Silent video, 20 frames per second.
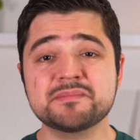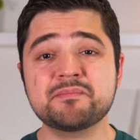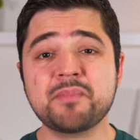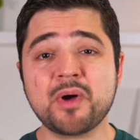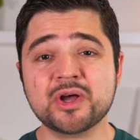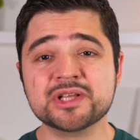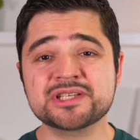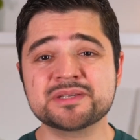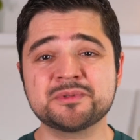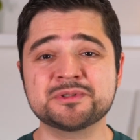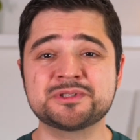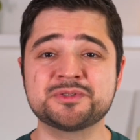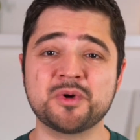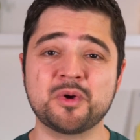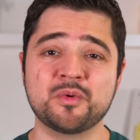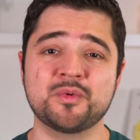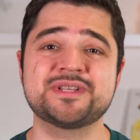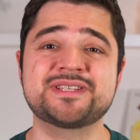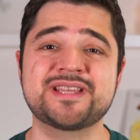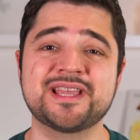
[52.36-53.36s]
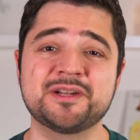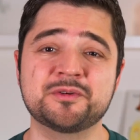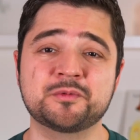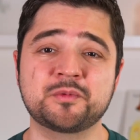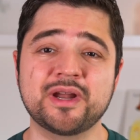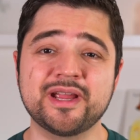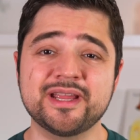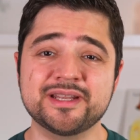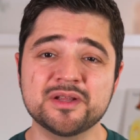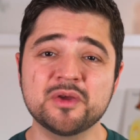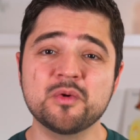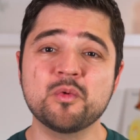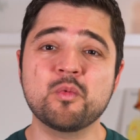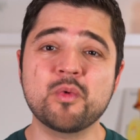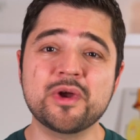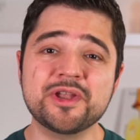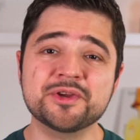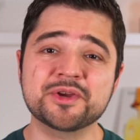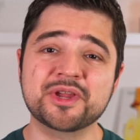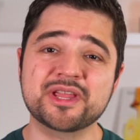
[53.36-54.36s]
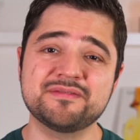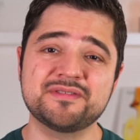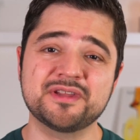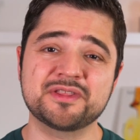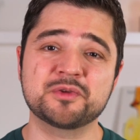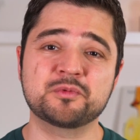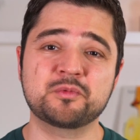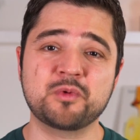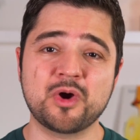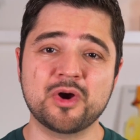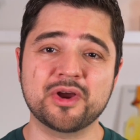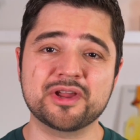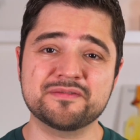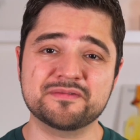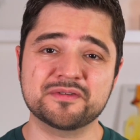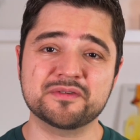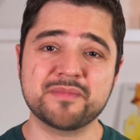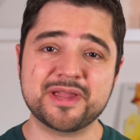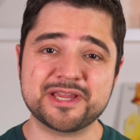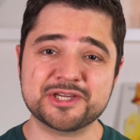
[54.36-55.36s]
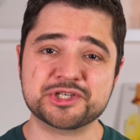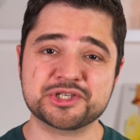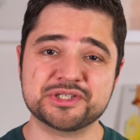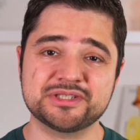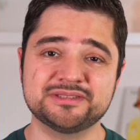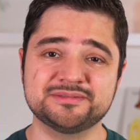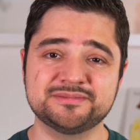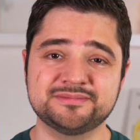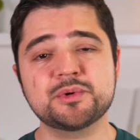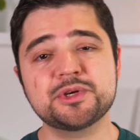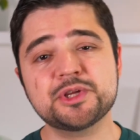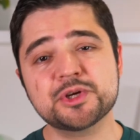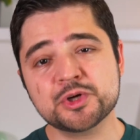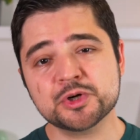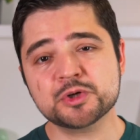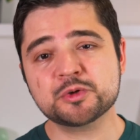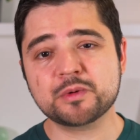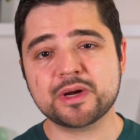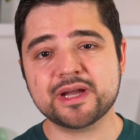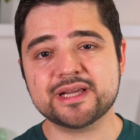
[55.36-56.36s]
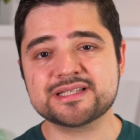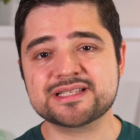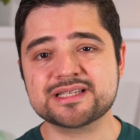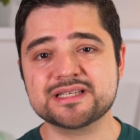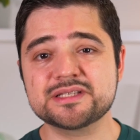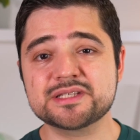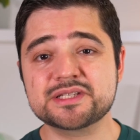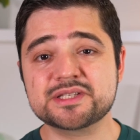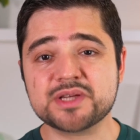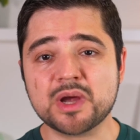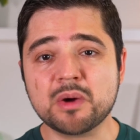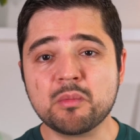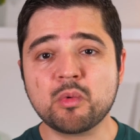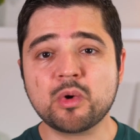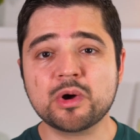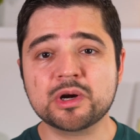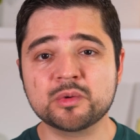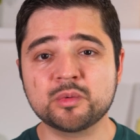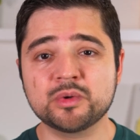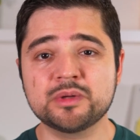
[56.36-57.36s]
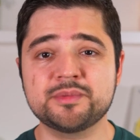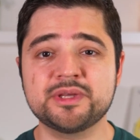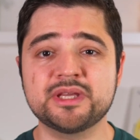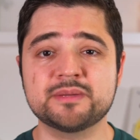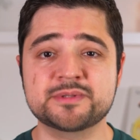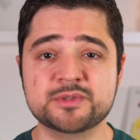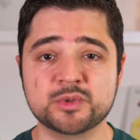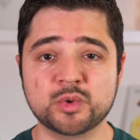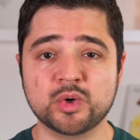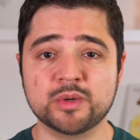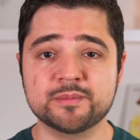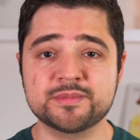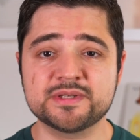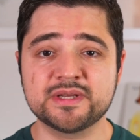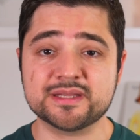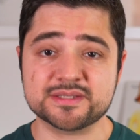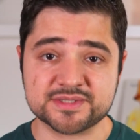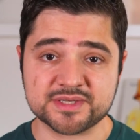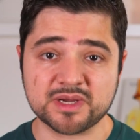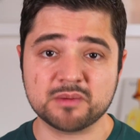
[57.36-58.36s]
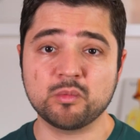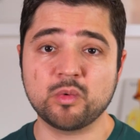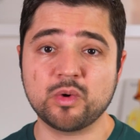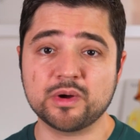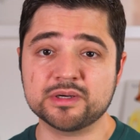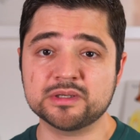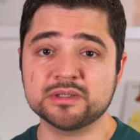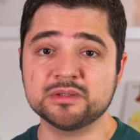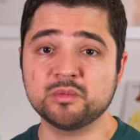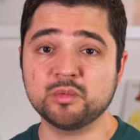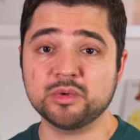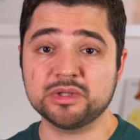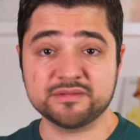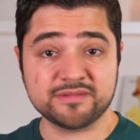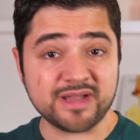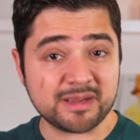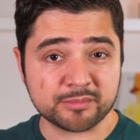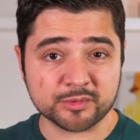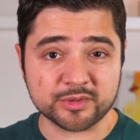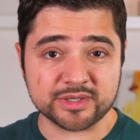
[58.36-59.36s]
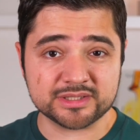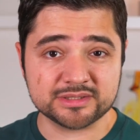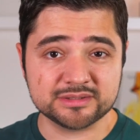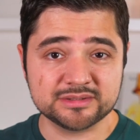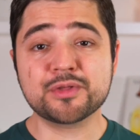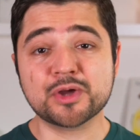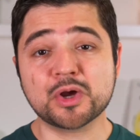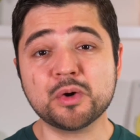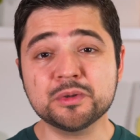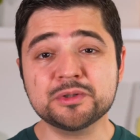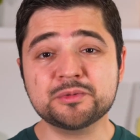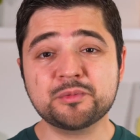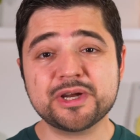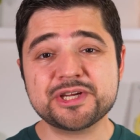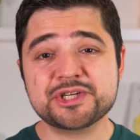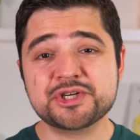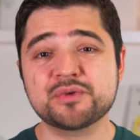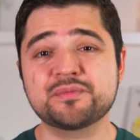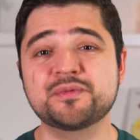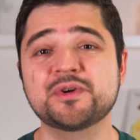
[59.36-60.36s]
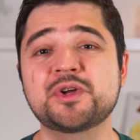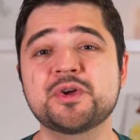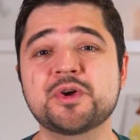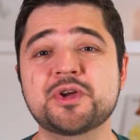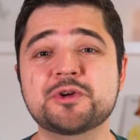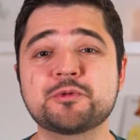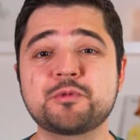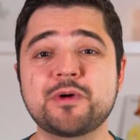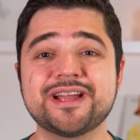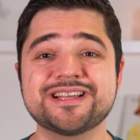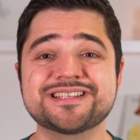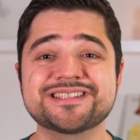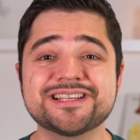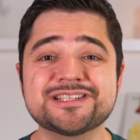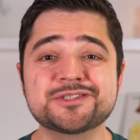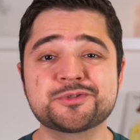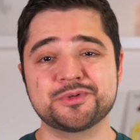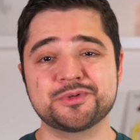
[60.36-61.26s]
impossible to always get it right when you're giving the wrong information. See, when you cook rice, some water will be absorbed and some water will evaporate. Now, the golden ratio for cooking rice is